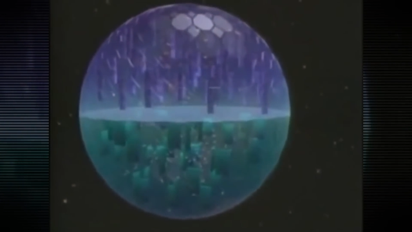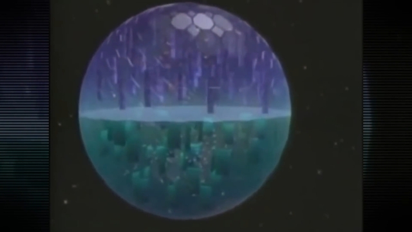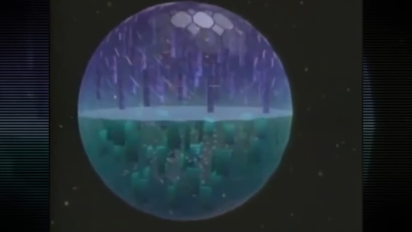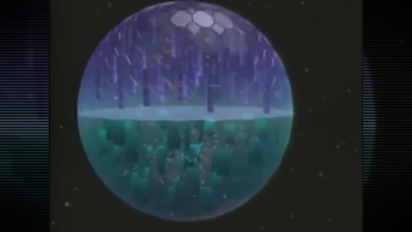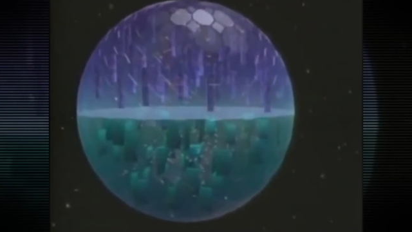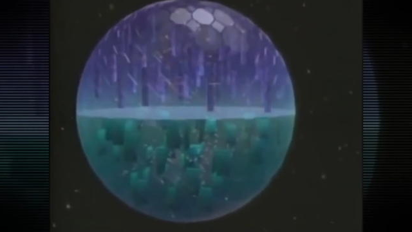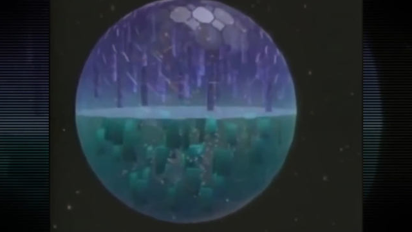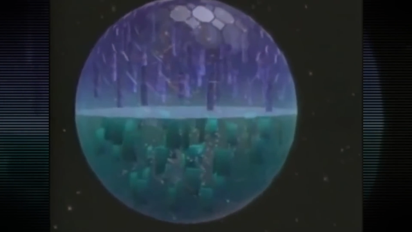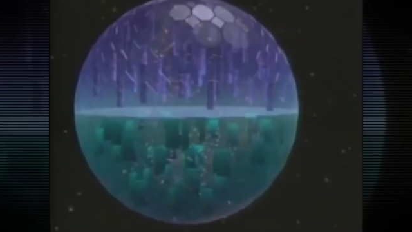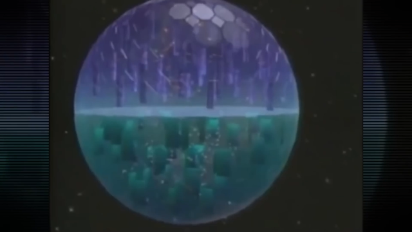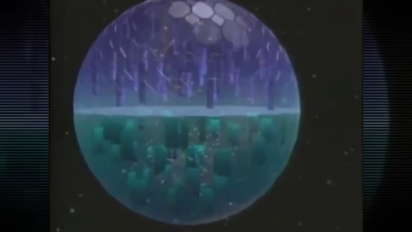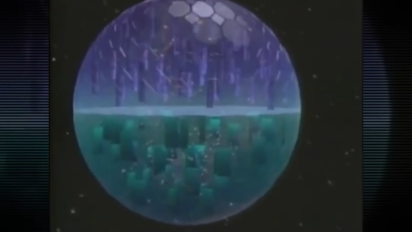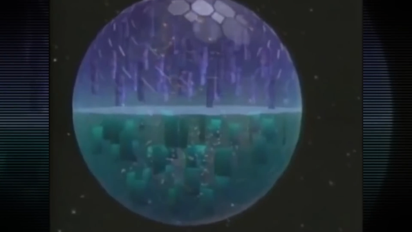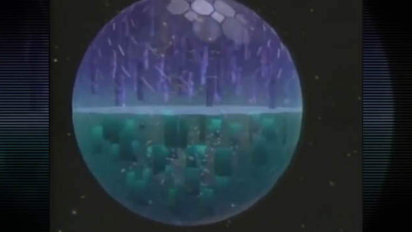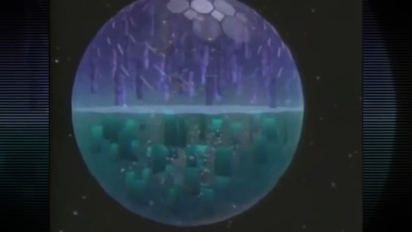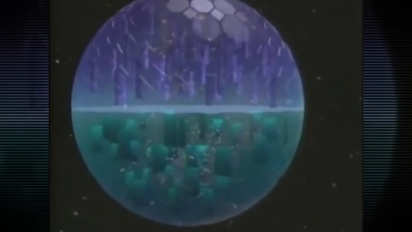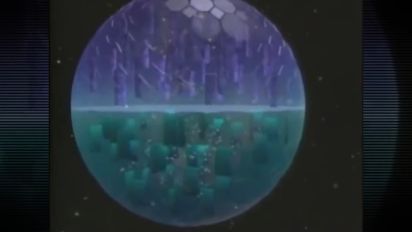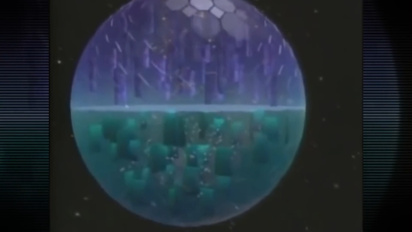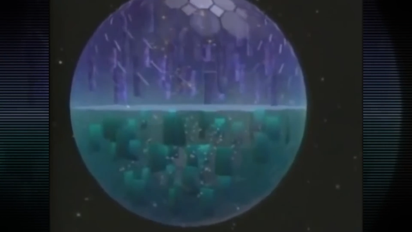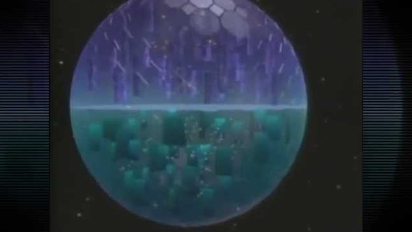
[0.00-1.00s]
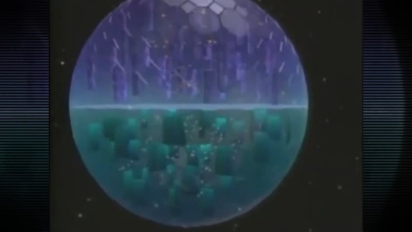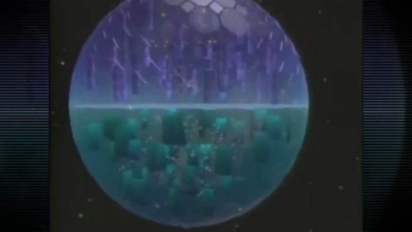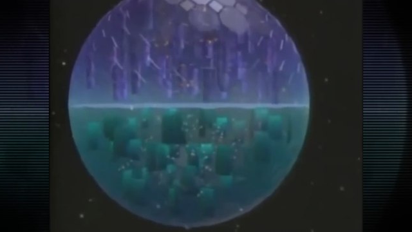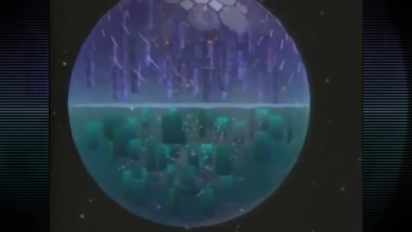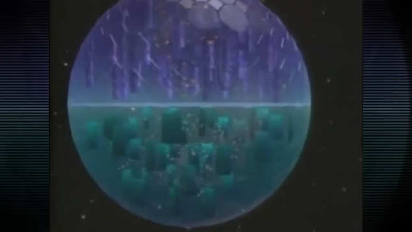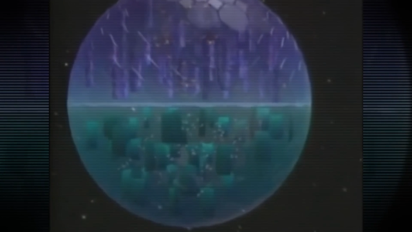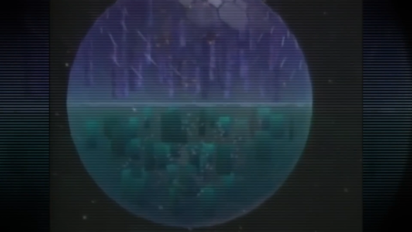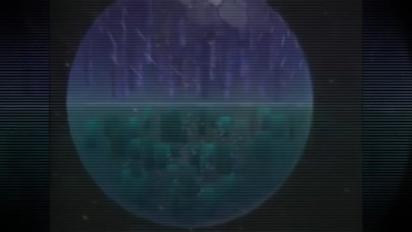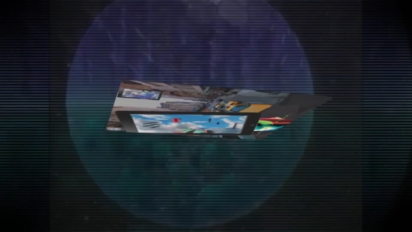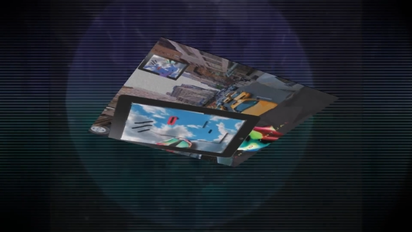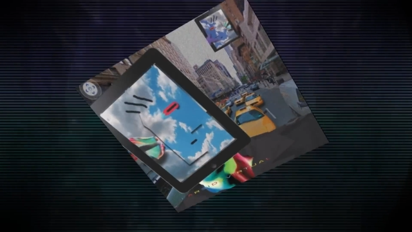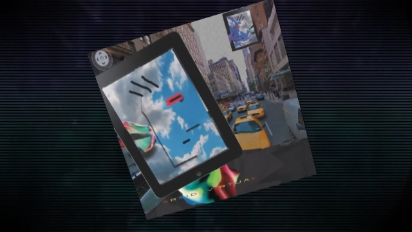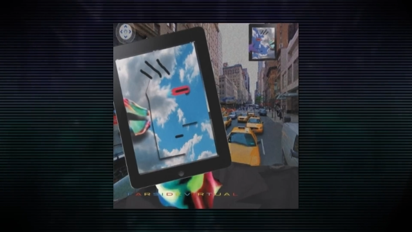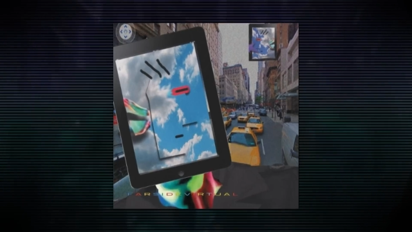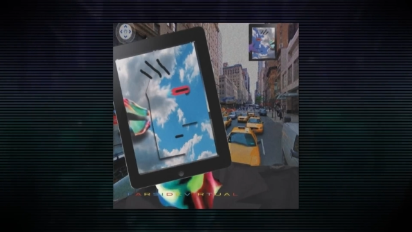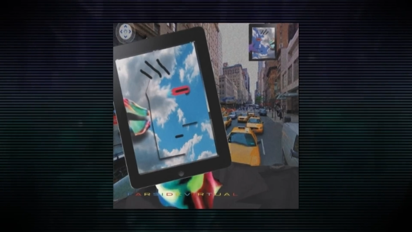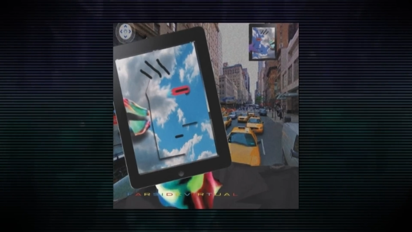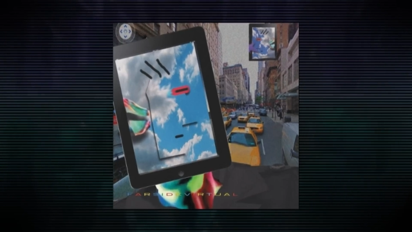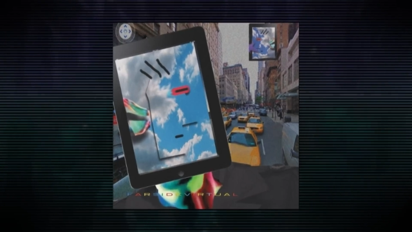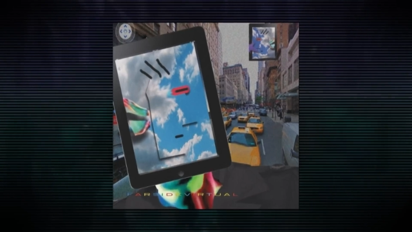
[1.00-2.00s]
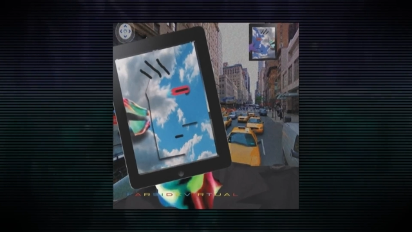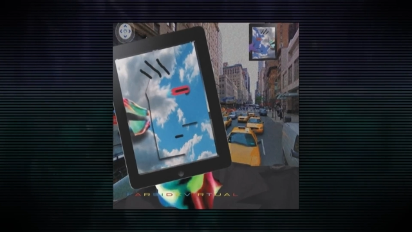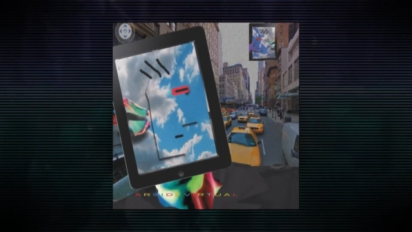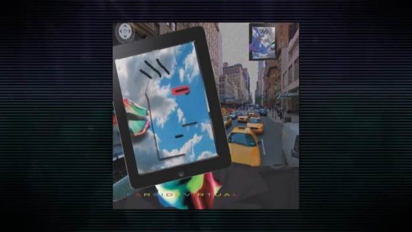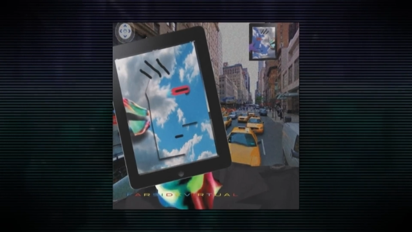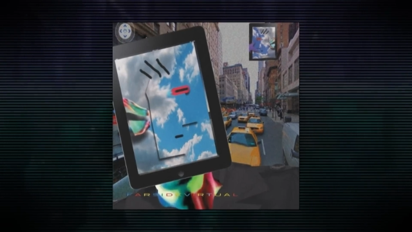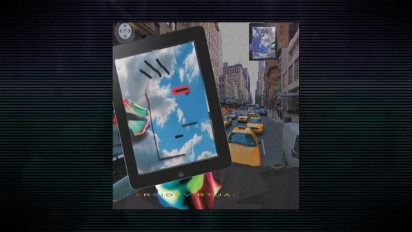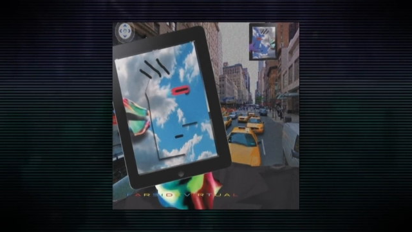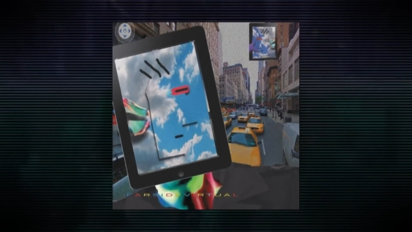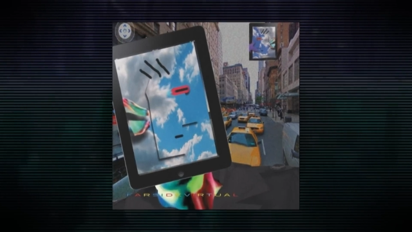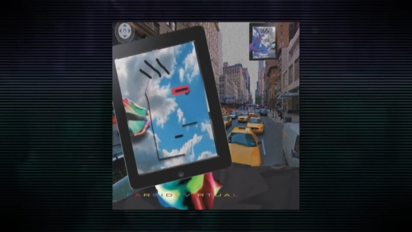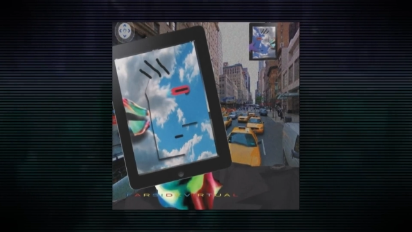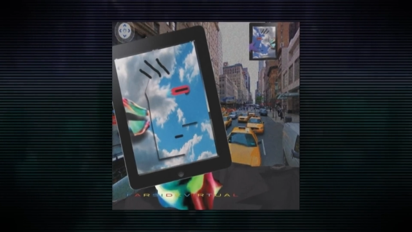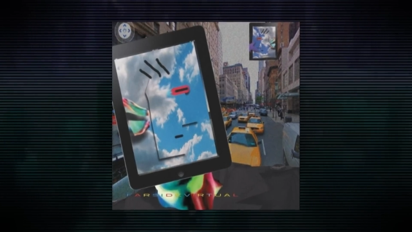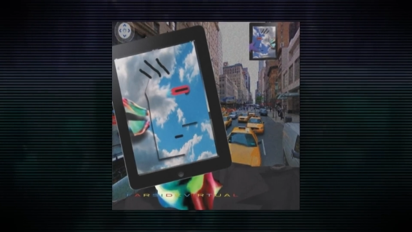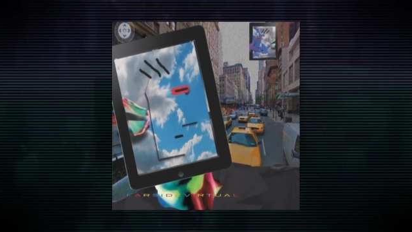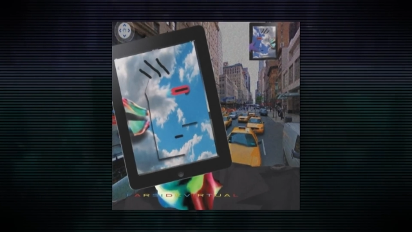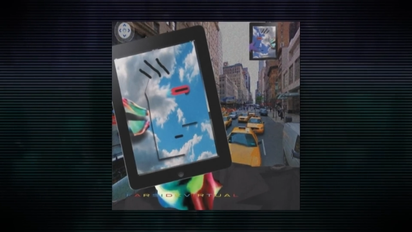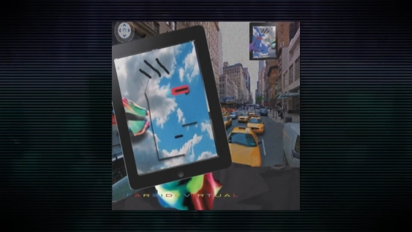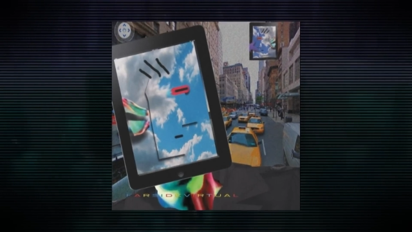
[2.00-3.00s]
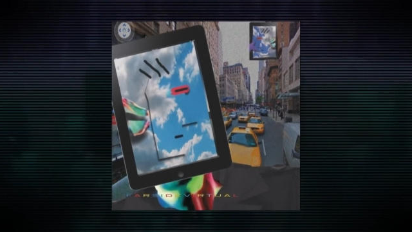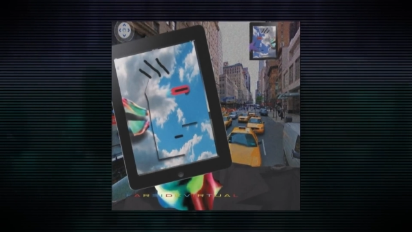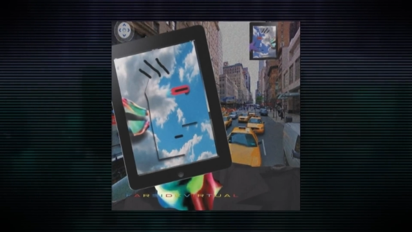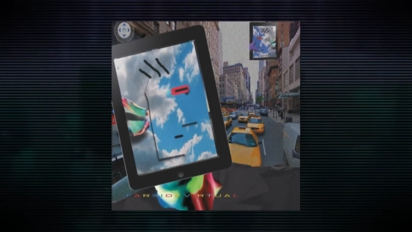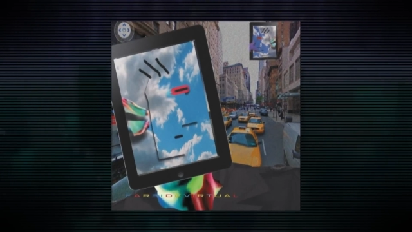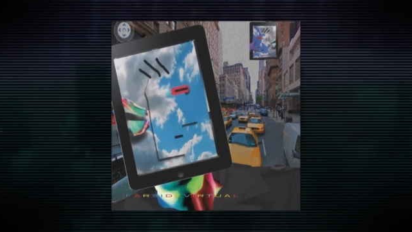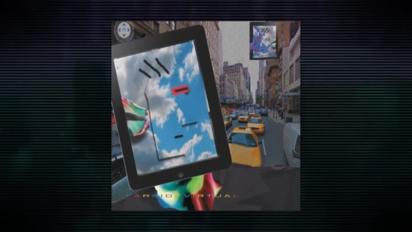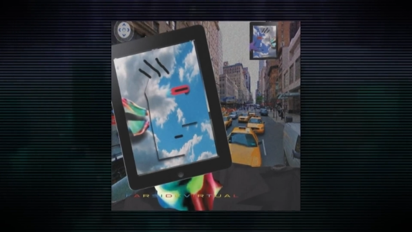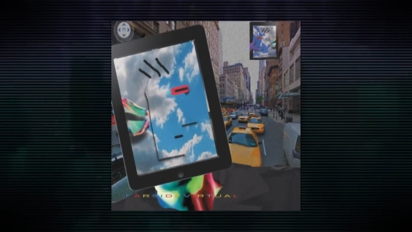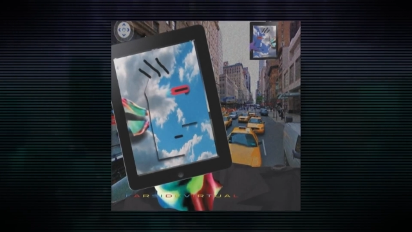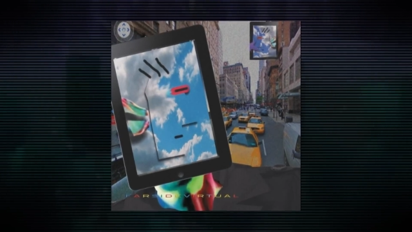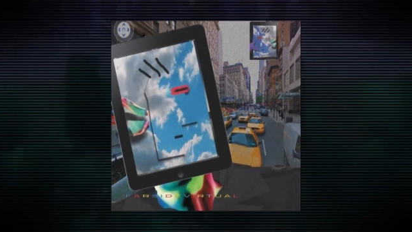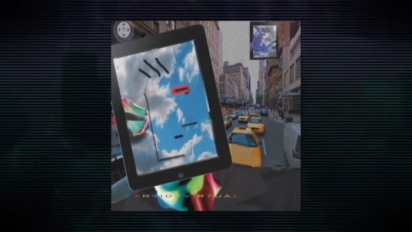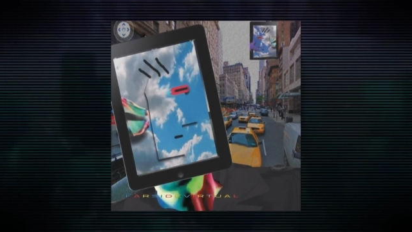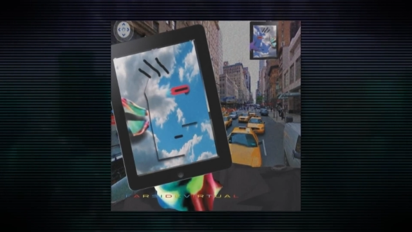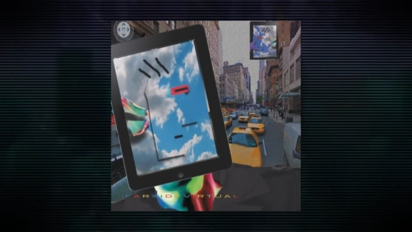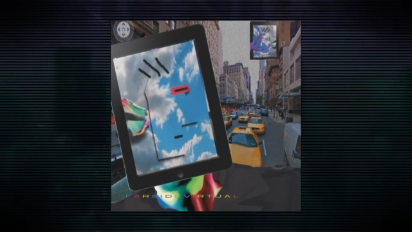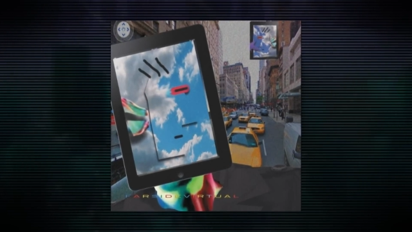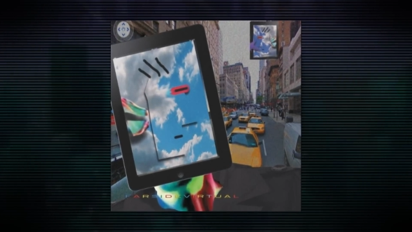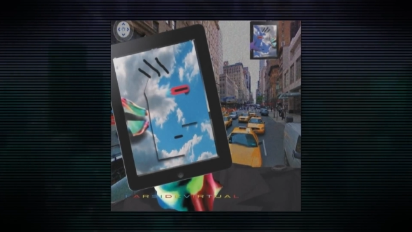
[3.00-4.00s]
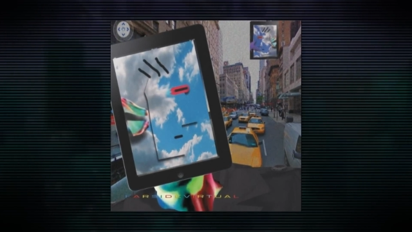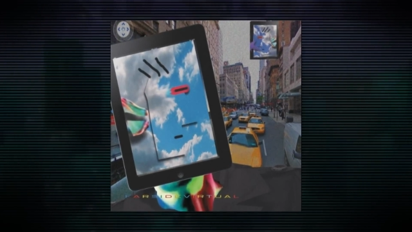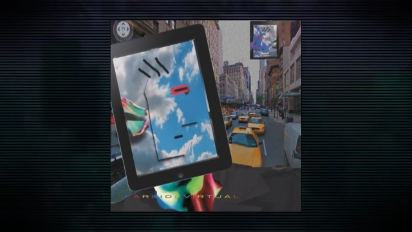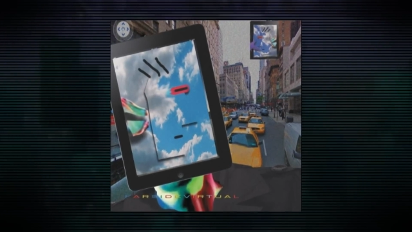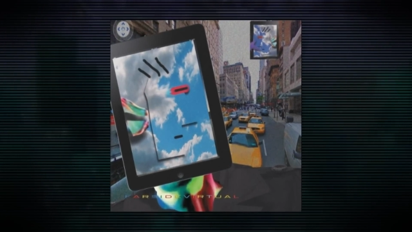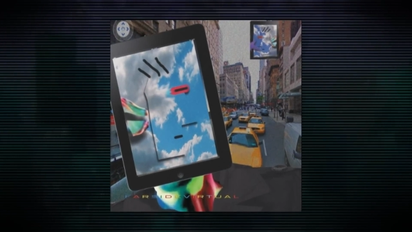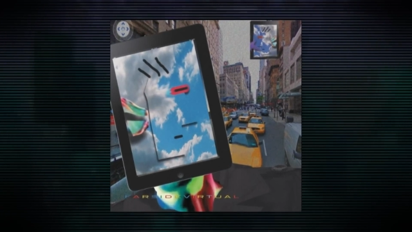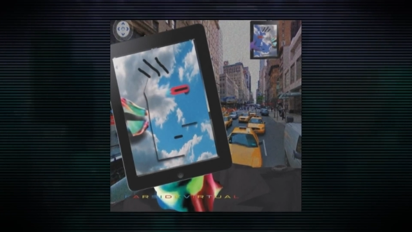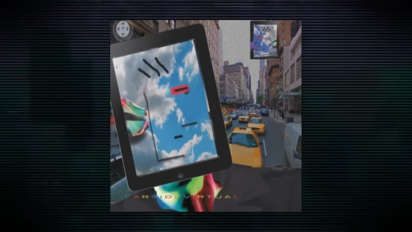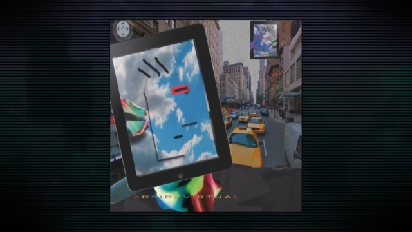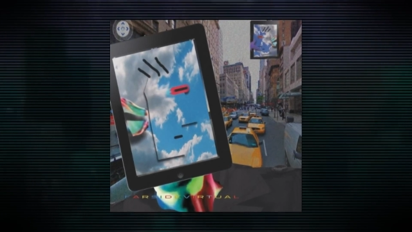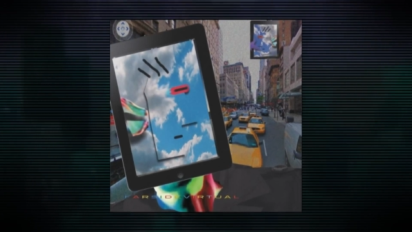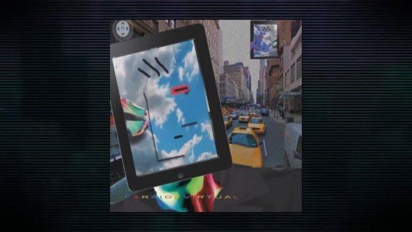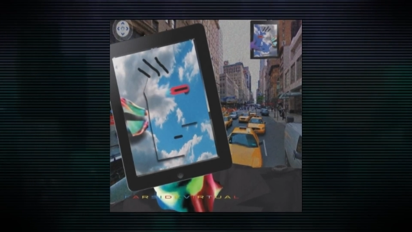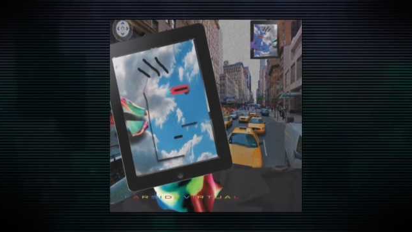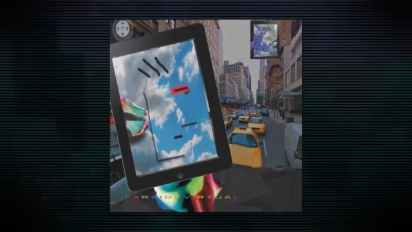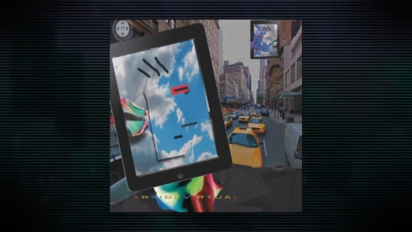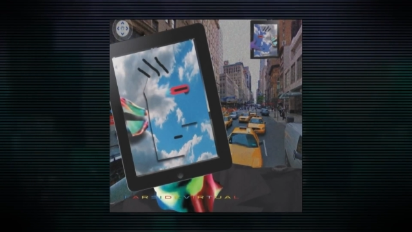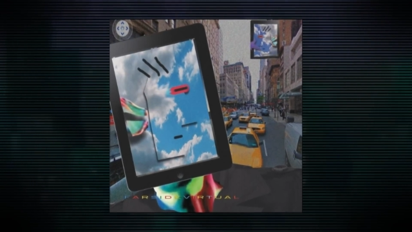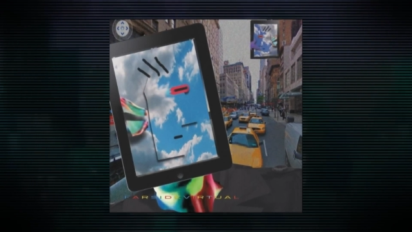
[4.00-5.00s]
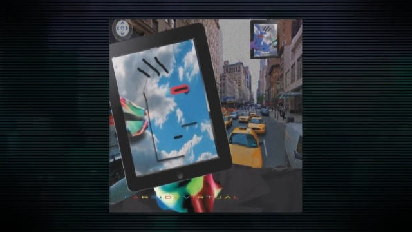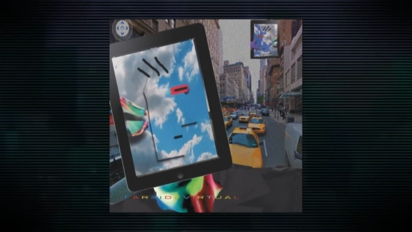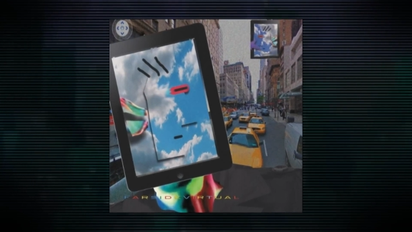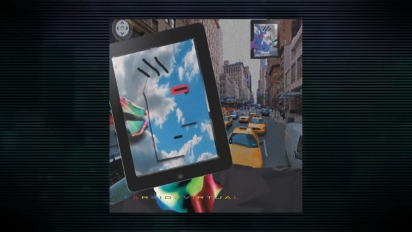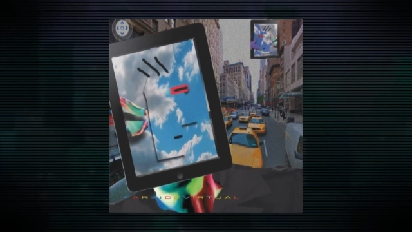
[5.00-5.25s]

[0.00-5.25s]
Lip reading: (no speaker visible)